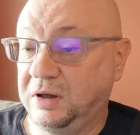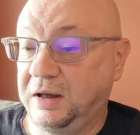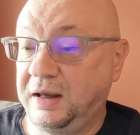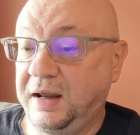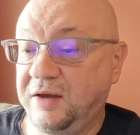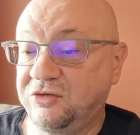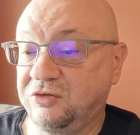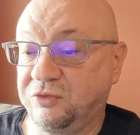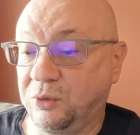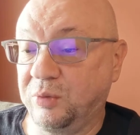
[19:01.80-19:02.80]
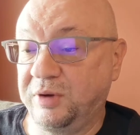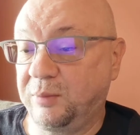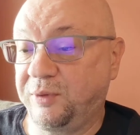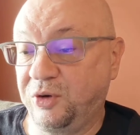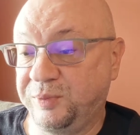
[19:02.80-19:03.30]
It has a form and
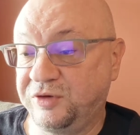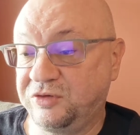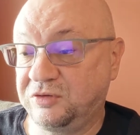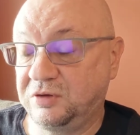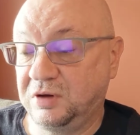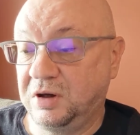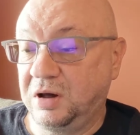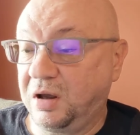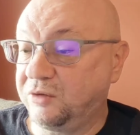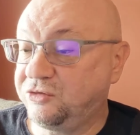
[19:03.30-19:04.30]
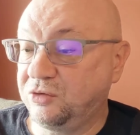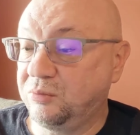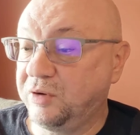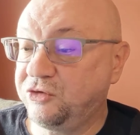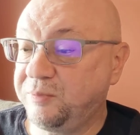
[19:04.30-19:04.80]
a purpose. Also,
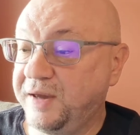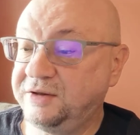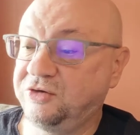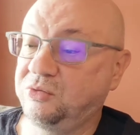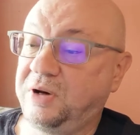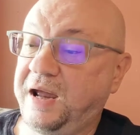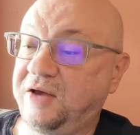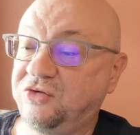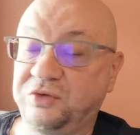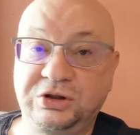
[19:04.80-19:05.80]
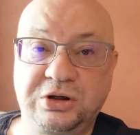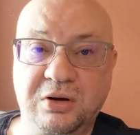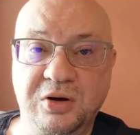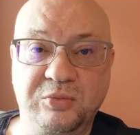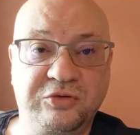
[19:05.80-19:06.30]
most mages would ask for
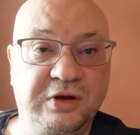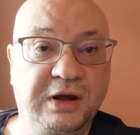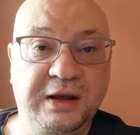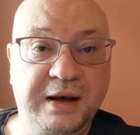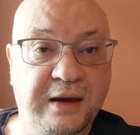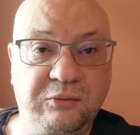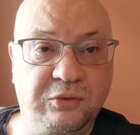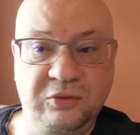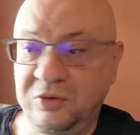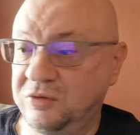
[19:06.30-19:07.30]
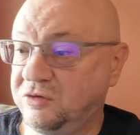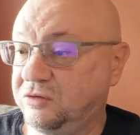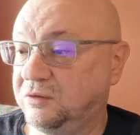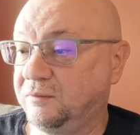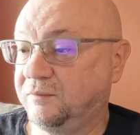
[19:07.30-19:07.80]
charms, not runes.